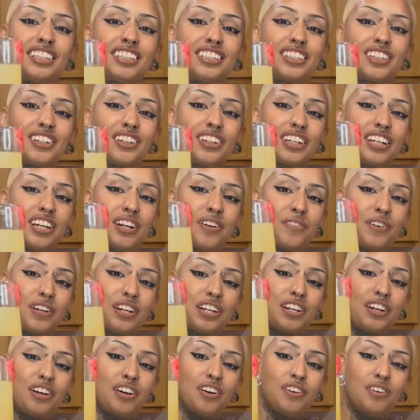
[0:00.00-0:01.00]
So here we
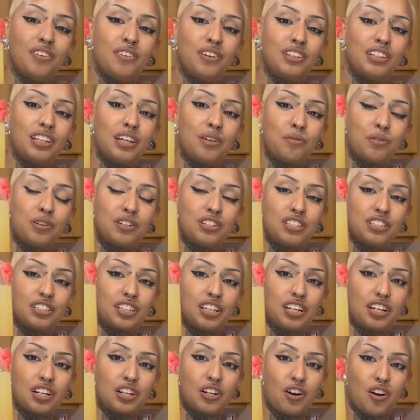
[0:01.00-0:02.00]
go, and then we're just
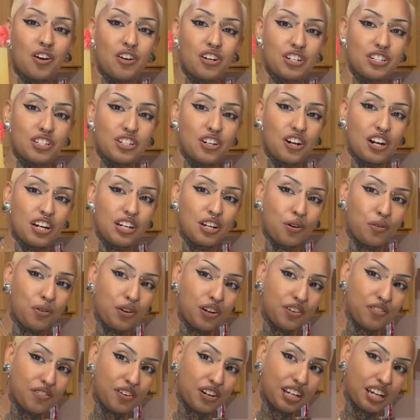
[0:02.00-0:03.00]
gonna garnish her. I know we
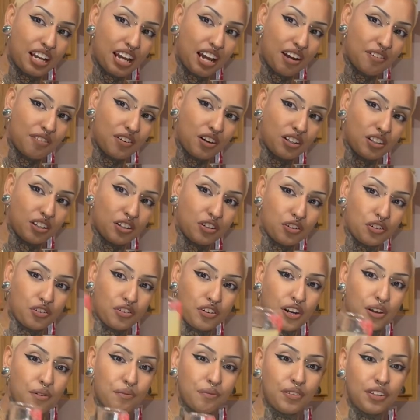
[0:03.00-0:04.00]
already have our little
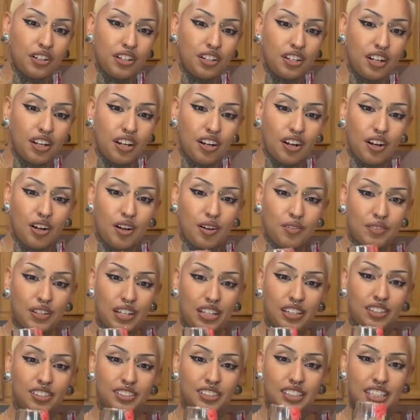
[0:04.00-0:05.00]
rim that
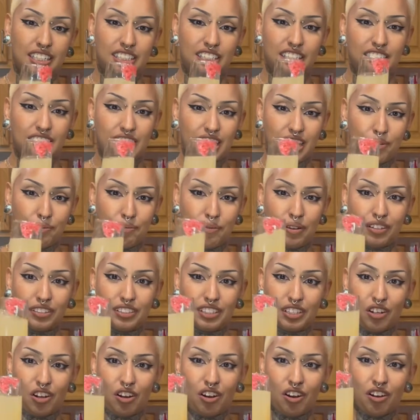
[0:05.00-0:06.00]
looks like she's kind of
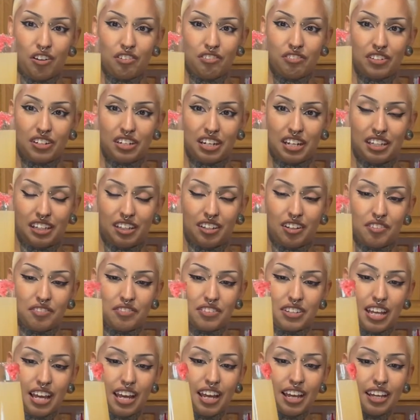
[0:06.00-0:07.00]
melting off, and I love
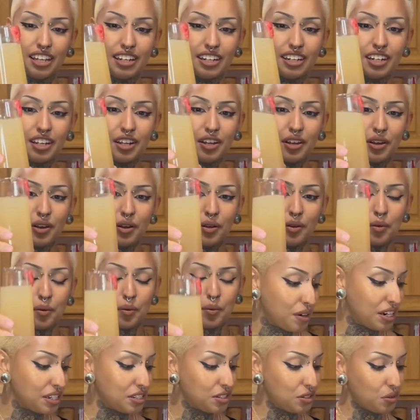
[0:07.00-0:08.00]
that.
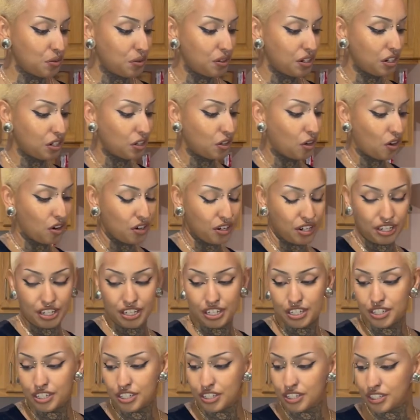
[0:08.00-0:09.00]
But I do want to
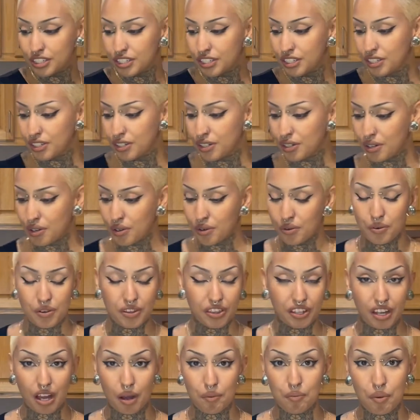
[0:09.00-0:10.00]
garnish with
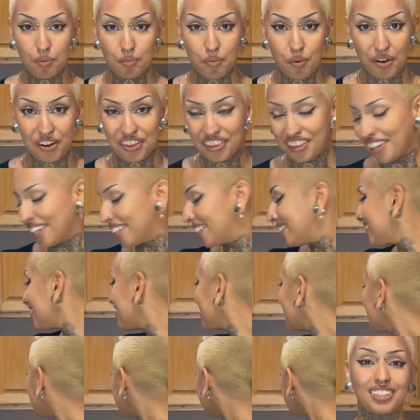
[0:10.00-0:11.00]
a couple more things.
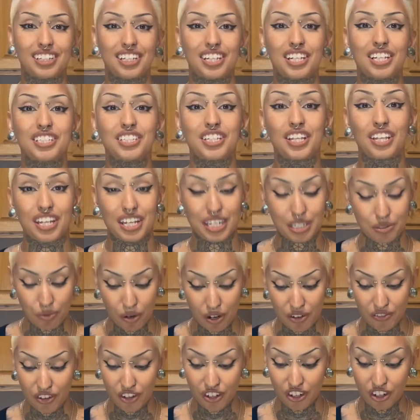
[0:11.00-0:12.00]
So the next part
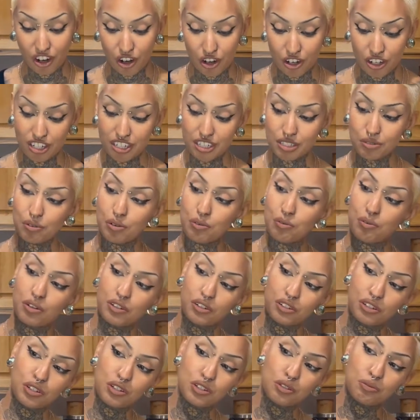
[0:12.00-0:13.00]
of our garnish, we
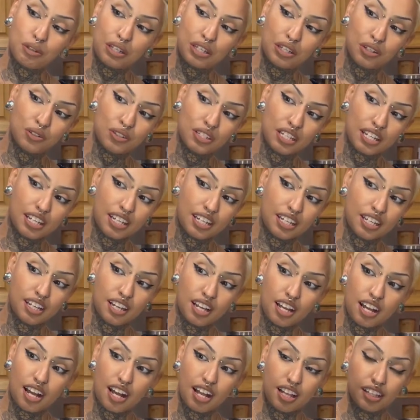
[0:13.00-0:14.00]
will be using
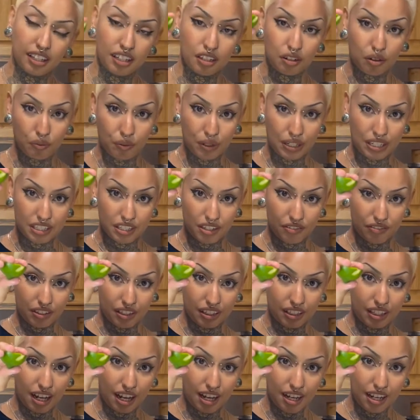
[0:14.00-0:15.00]
a little piece of a
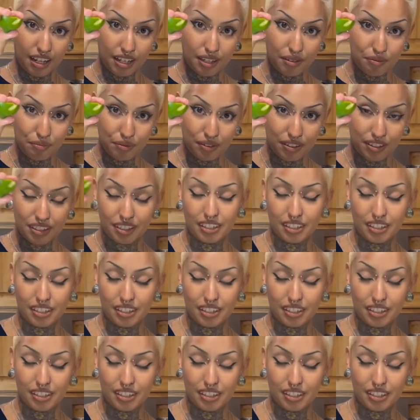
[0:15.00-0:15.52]
lime.